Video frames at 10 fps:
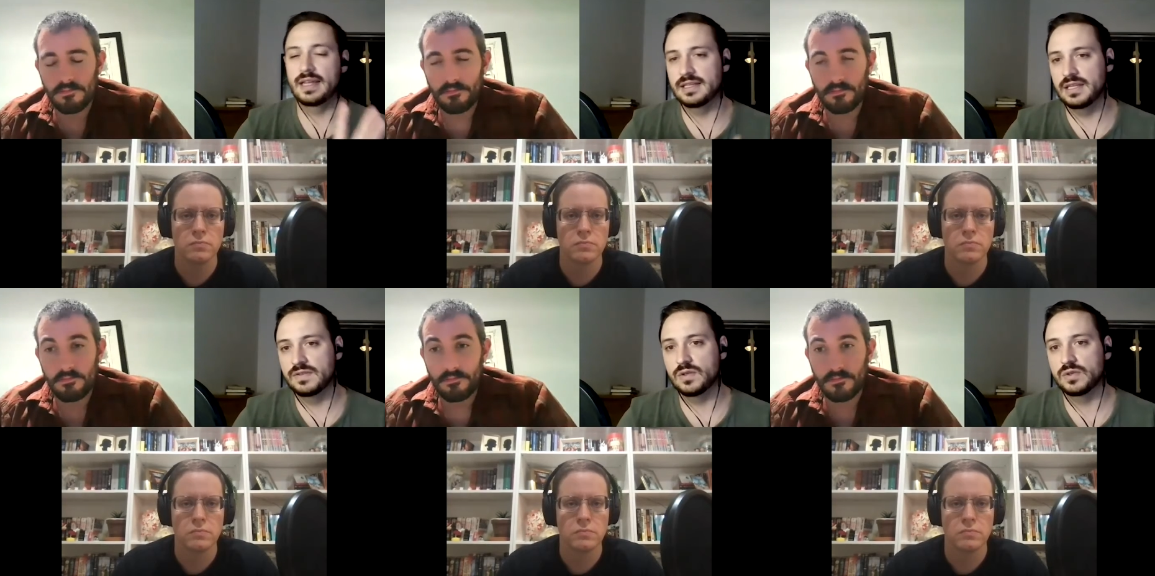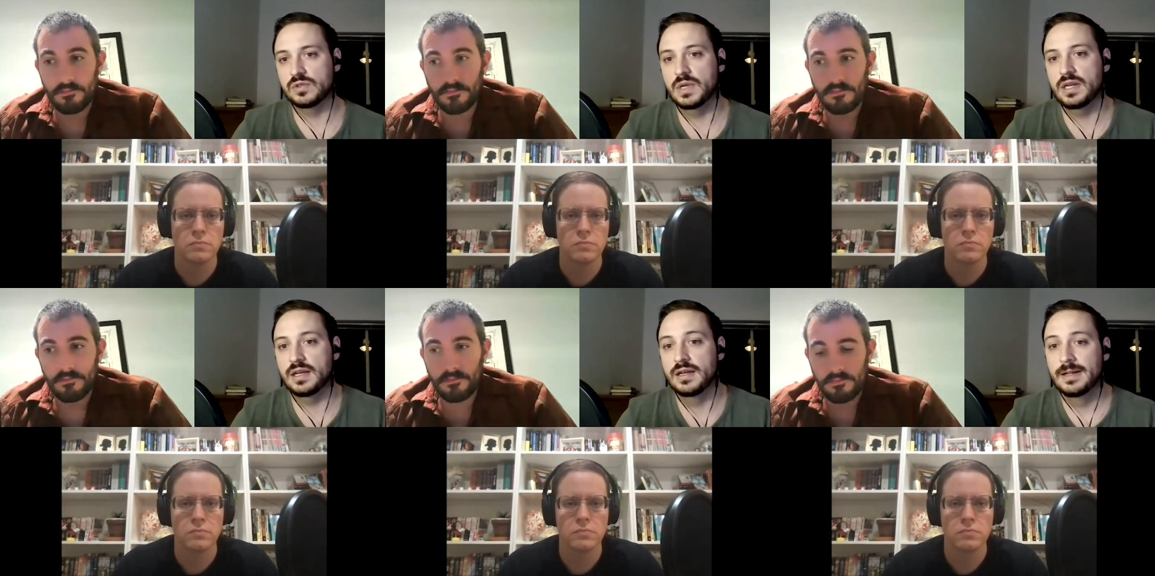Speaker 1: the idea of social
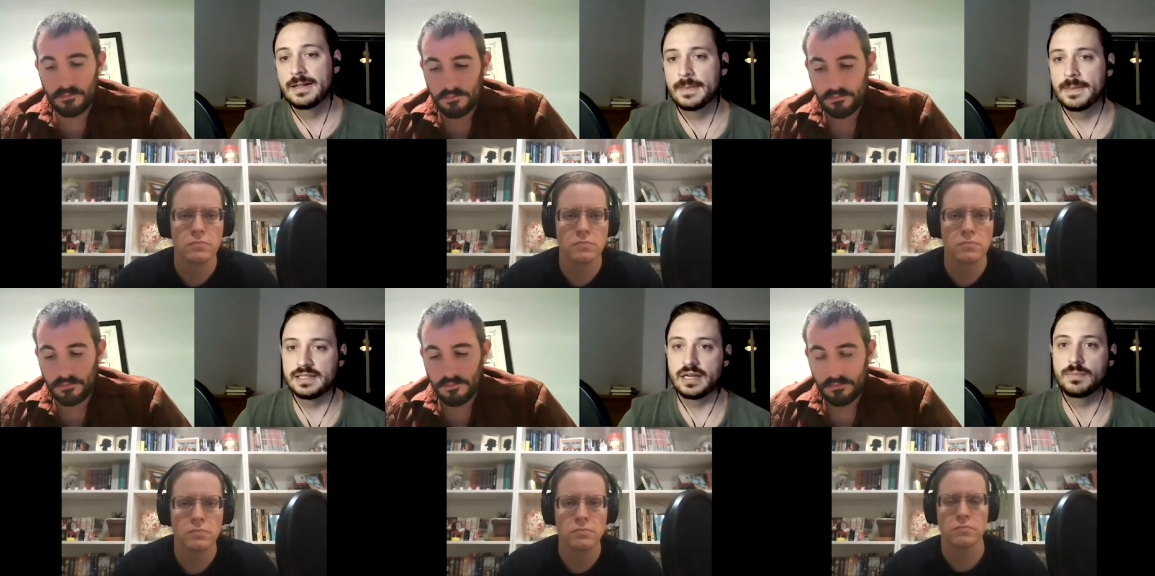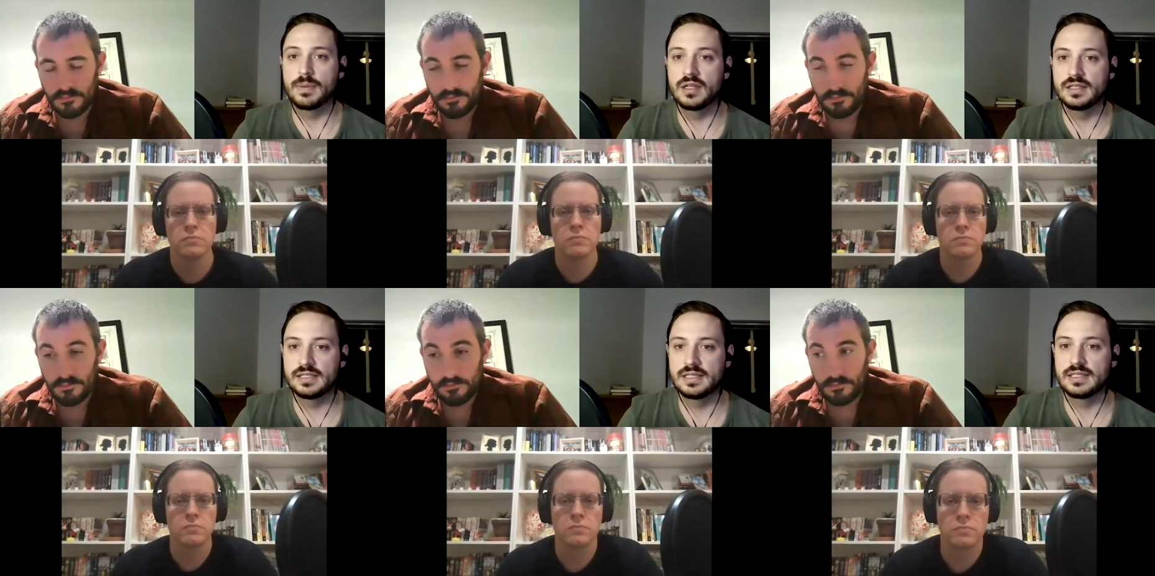media is that our
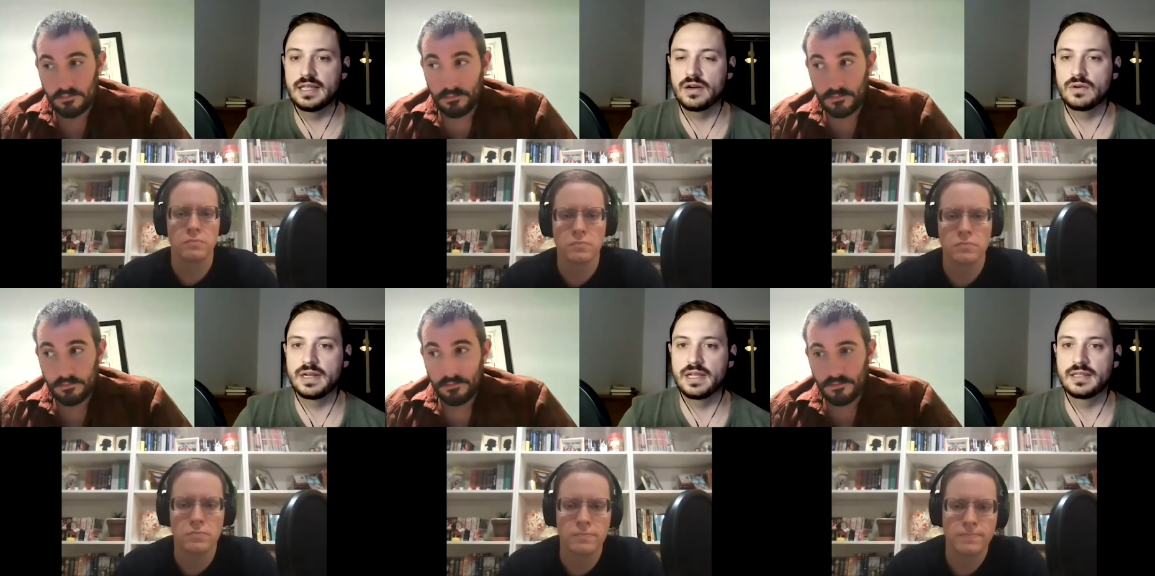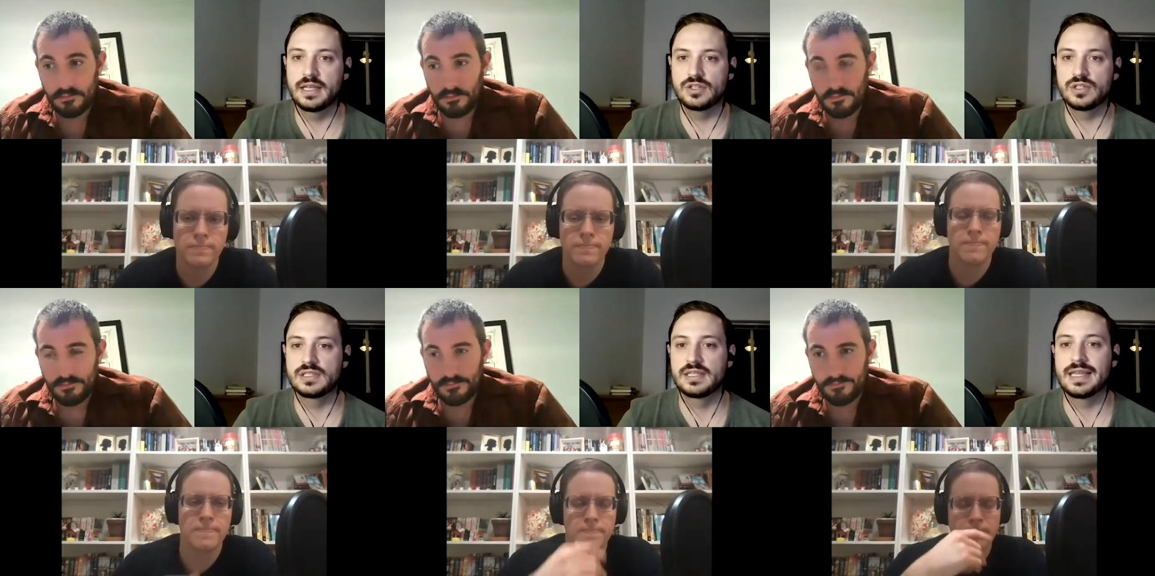policies and our
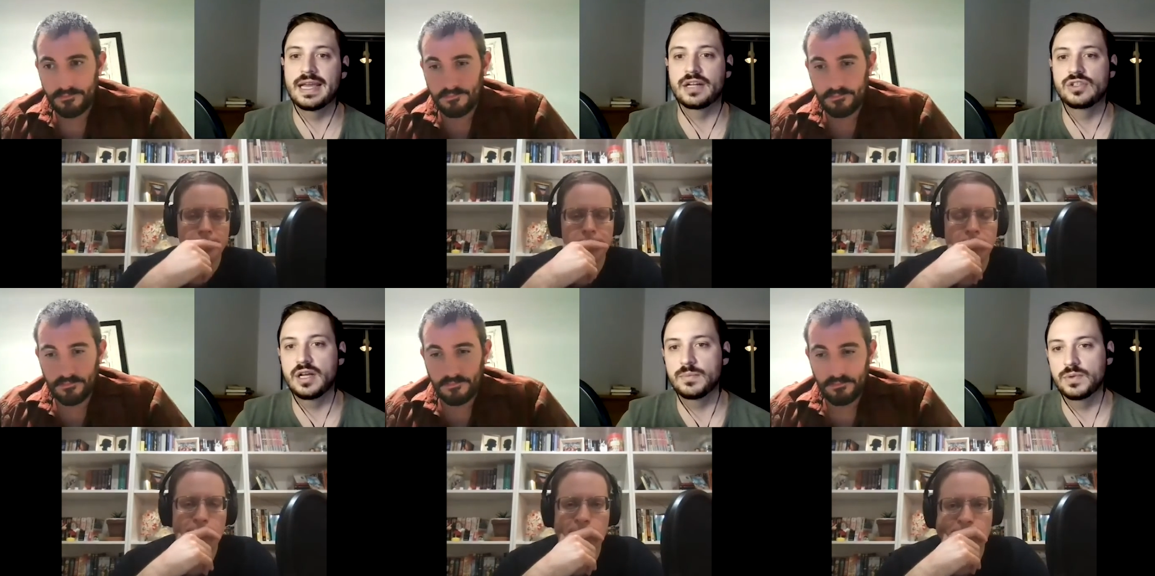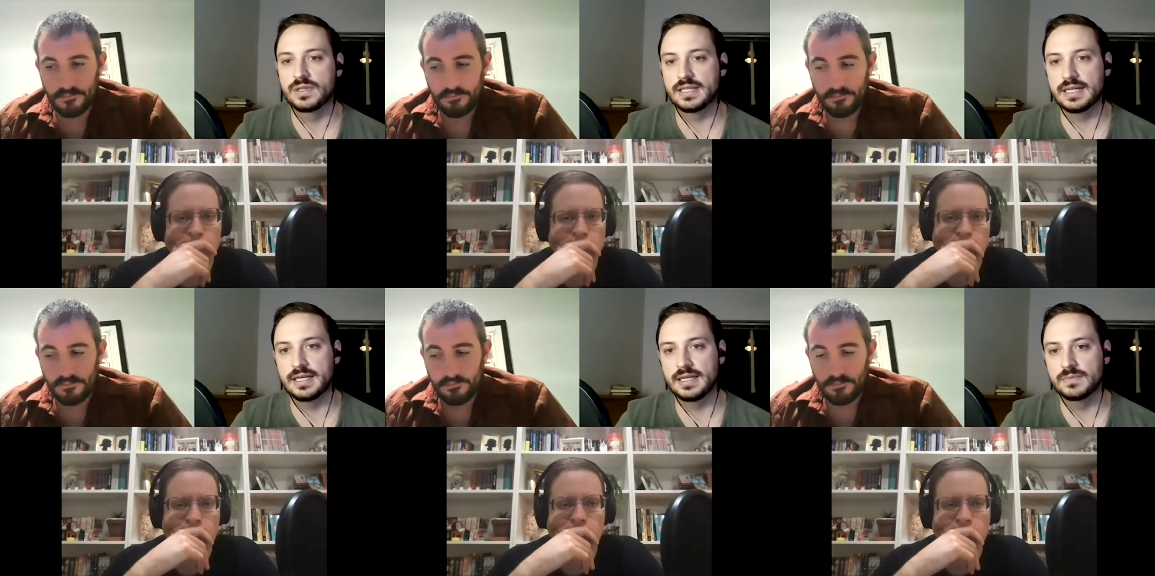regulations can catch up with the
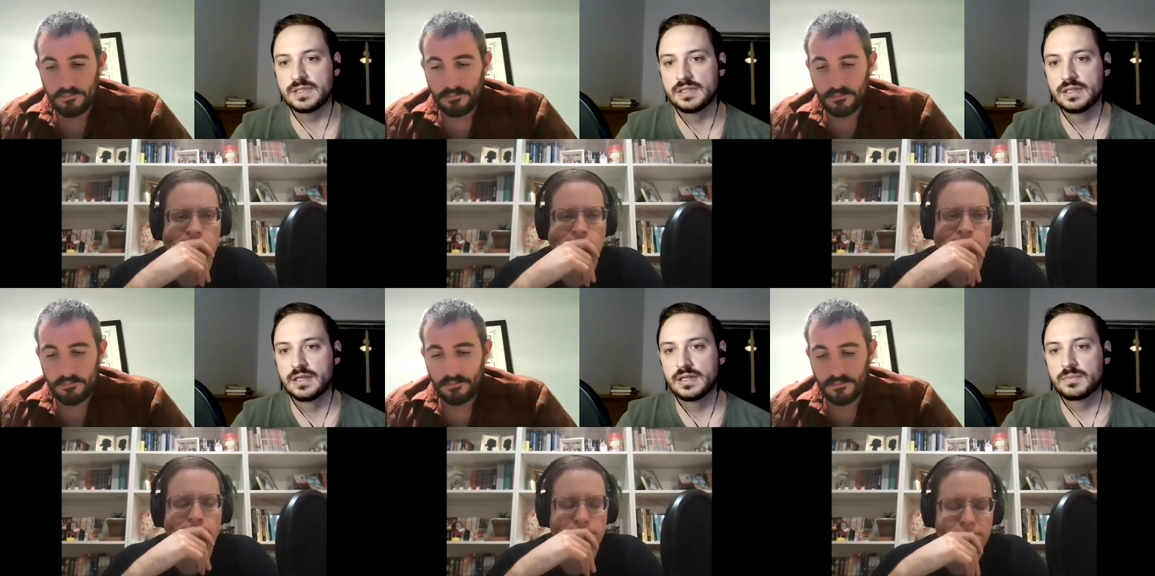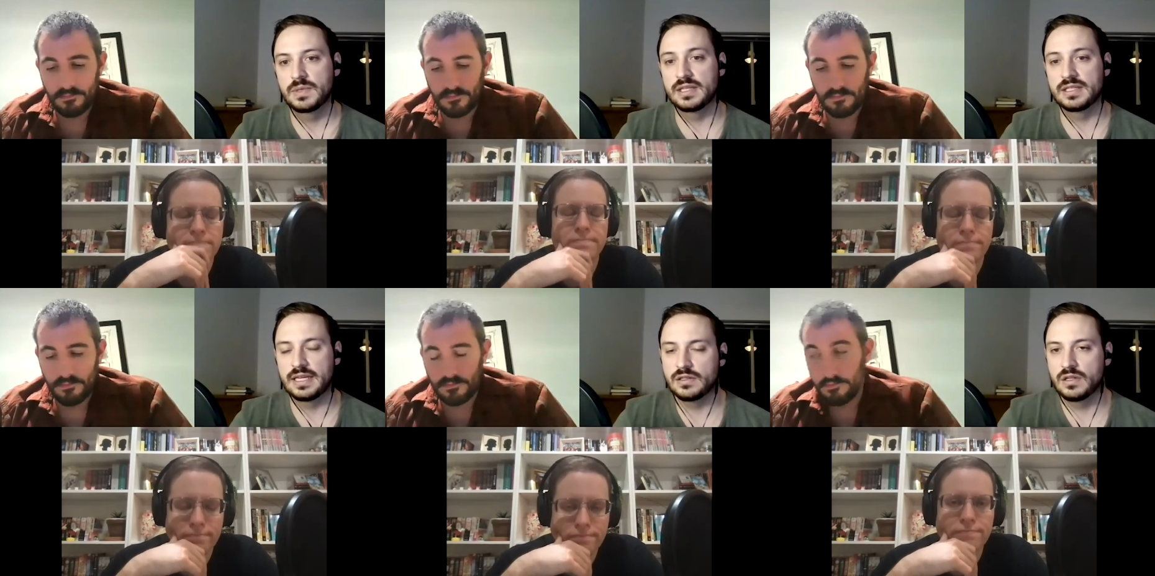times
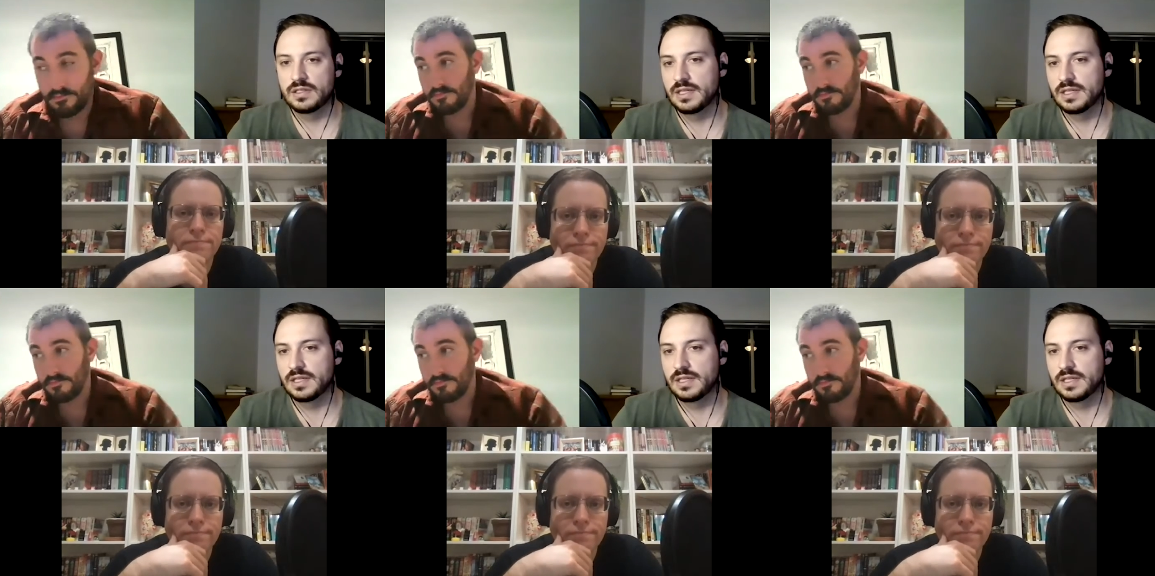because technology